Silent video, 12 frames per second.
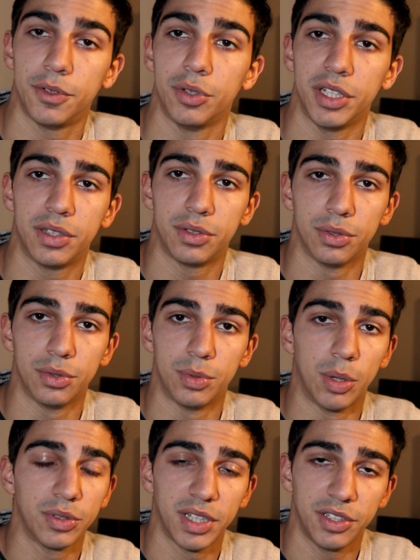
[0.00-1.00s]
you need to
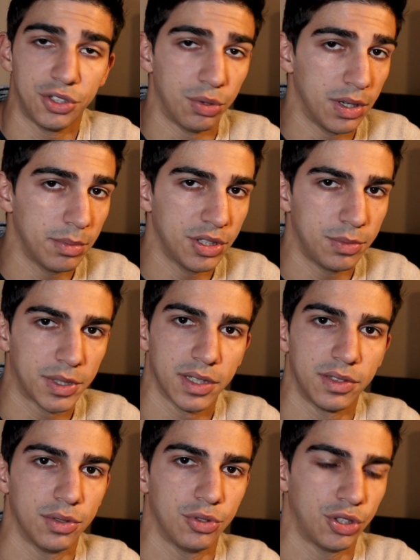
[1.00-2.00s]
rotate your image
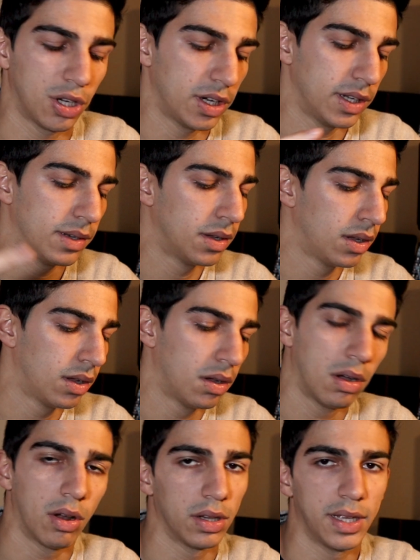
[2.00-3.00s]
because you shot it
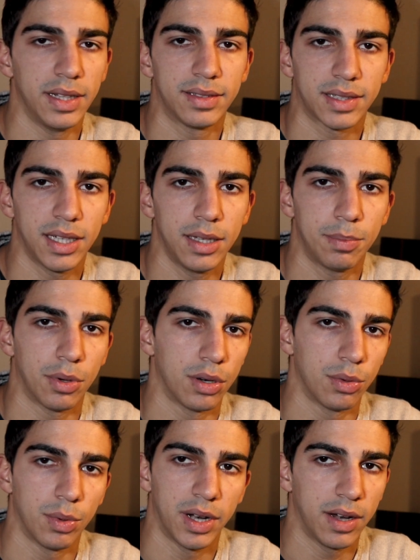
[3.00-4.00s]
on landscape
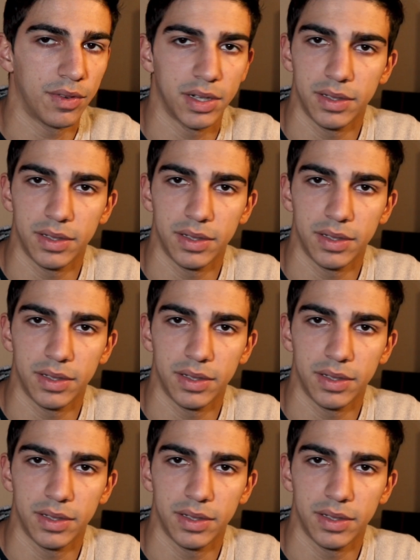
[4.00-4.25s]
or whatever.